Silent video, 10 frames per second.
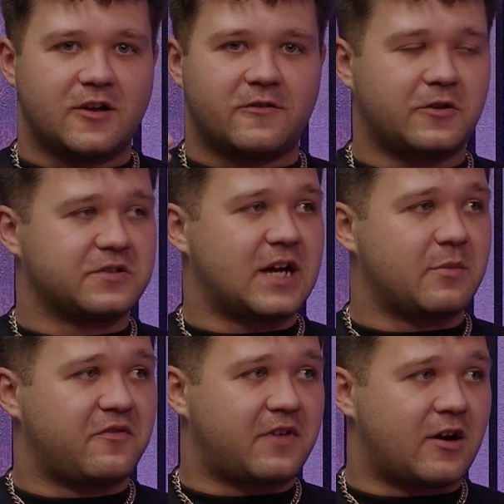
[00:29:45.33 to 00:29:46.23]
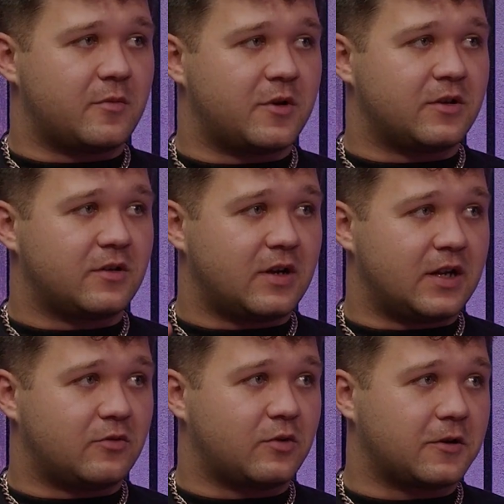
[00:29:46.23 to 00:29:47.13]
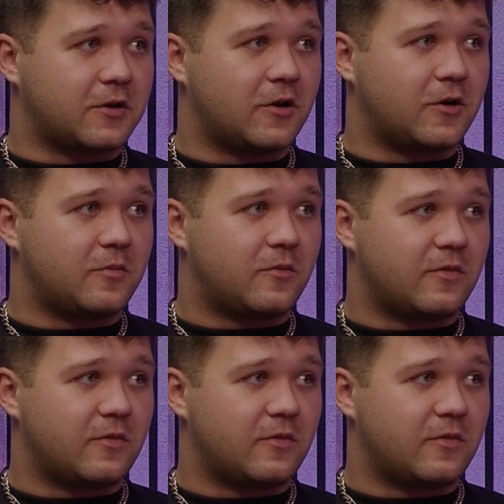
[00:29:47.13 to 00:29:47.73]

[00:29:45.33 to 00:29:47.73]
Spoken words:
full-time environment in the World Cup